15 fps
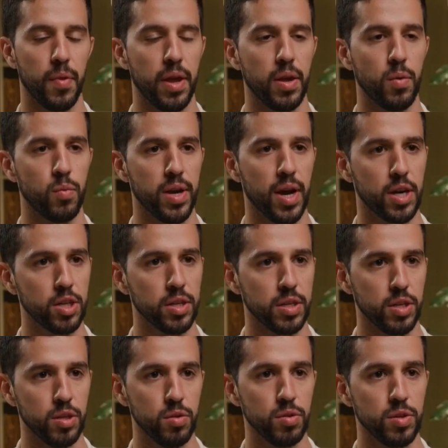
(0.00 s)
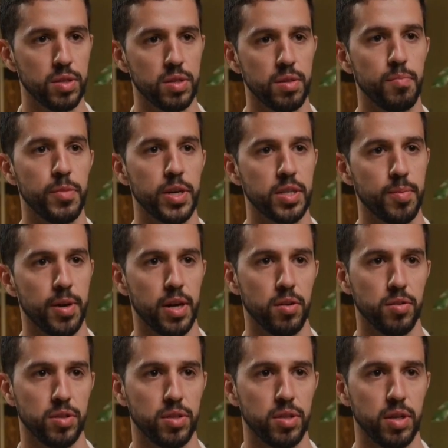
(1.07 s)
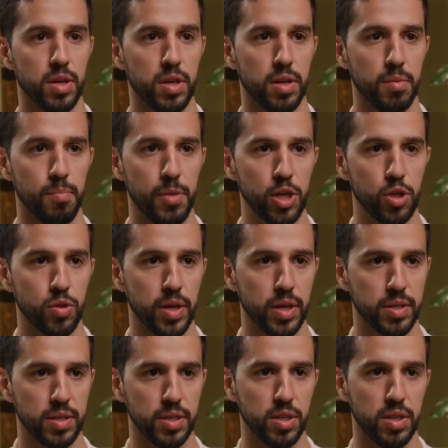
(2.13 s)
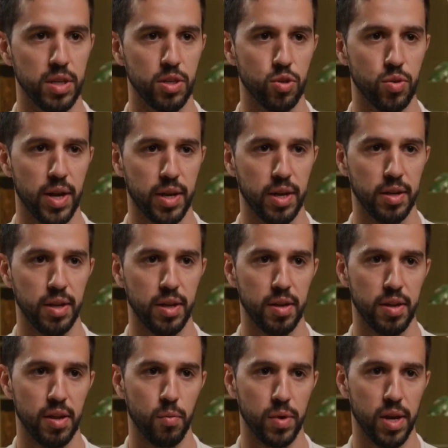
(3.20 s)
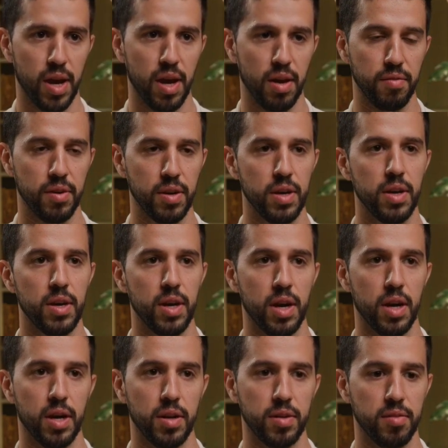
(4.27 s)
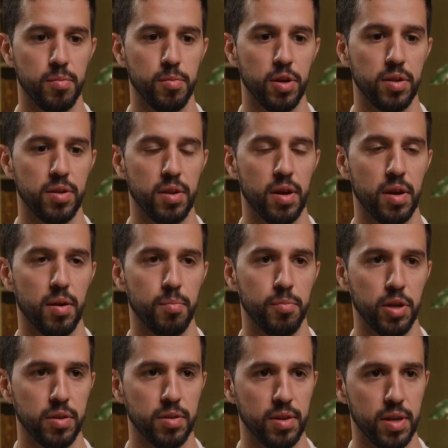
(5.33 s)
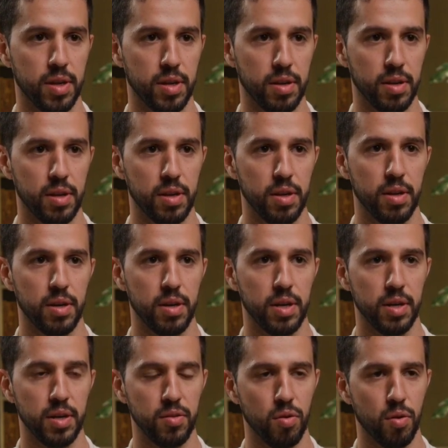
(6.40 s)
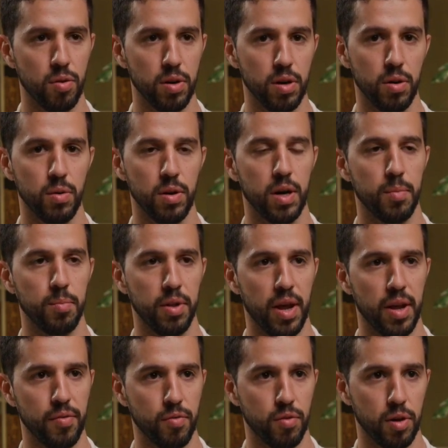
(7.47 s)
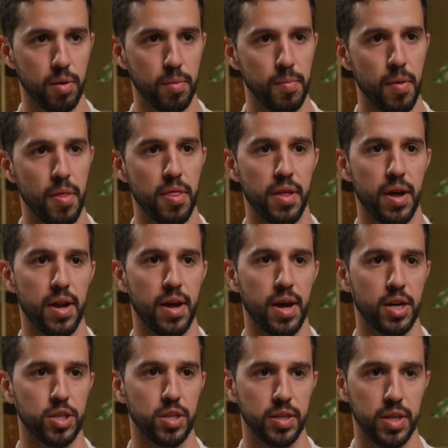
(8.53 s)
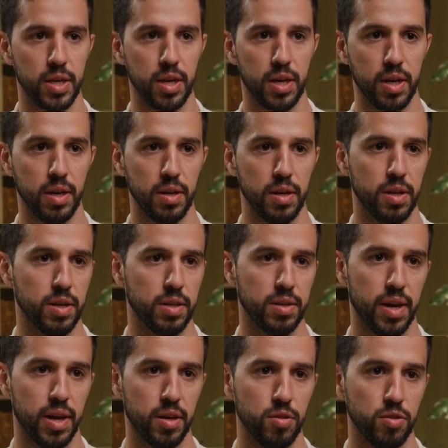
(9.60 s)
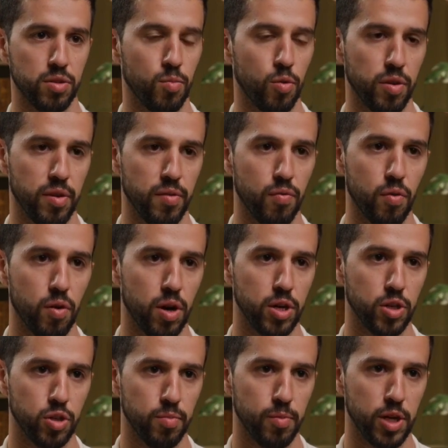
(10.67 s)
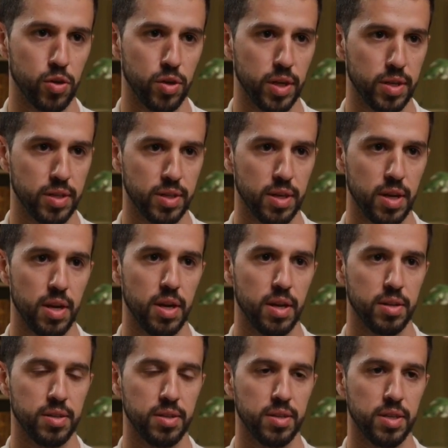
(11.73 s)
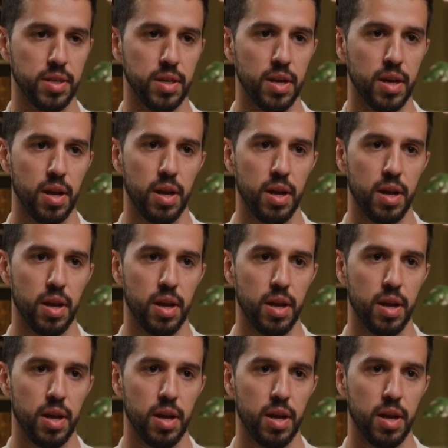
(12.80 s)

And we actually use Mixpanel's metrics and tracking data that we have to build built-in eToro a platform that actually can diagnose more than 400 metrics to see